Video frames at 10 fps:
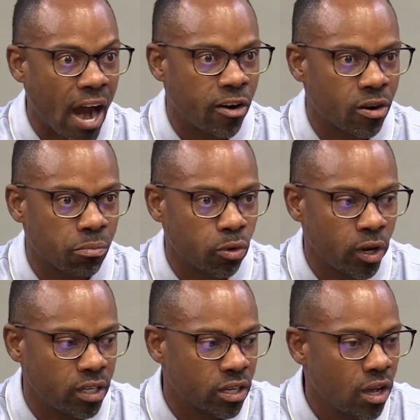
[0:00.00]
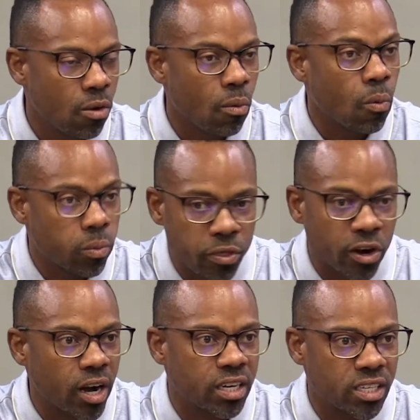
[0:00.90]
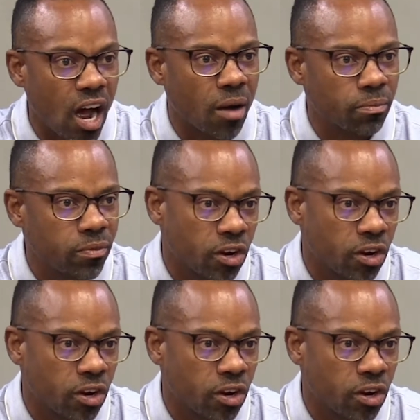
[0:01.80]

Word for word: hire employees, well, they're going to shop.